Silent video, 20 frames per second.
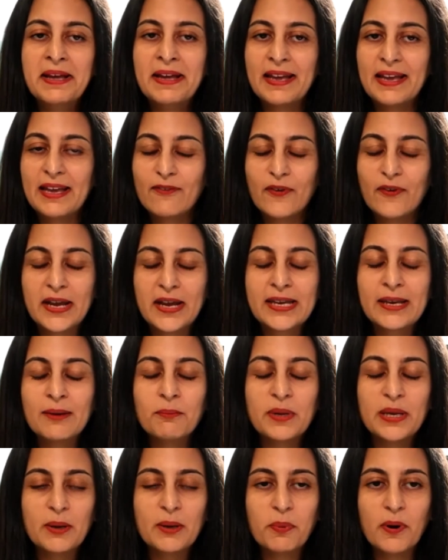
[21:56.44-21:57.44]
If I can
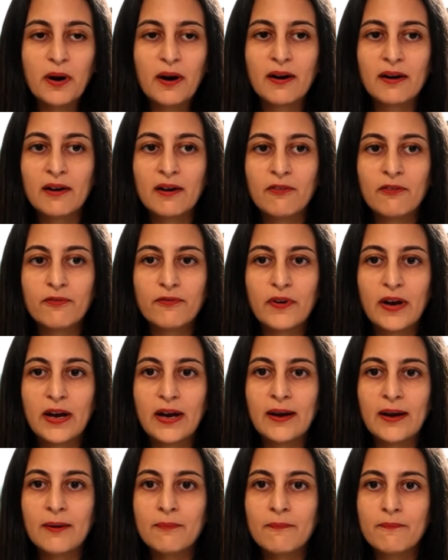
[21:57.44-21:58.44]
be a part
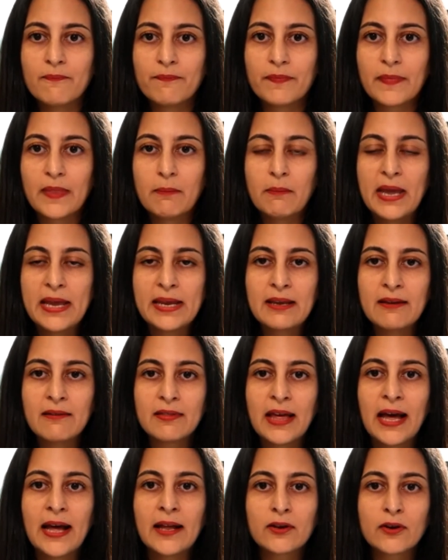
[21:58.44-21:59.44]
of making
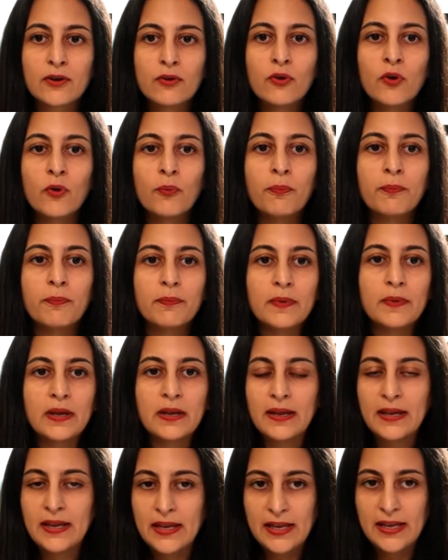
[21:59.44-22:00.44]
that group
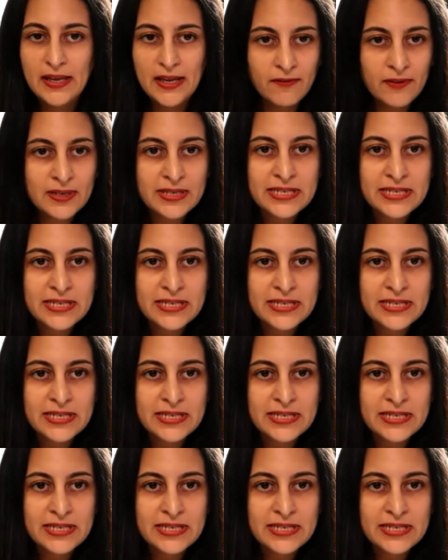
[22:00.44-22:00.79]
even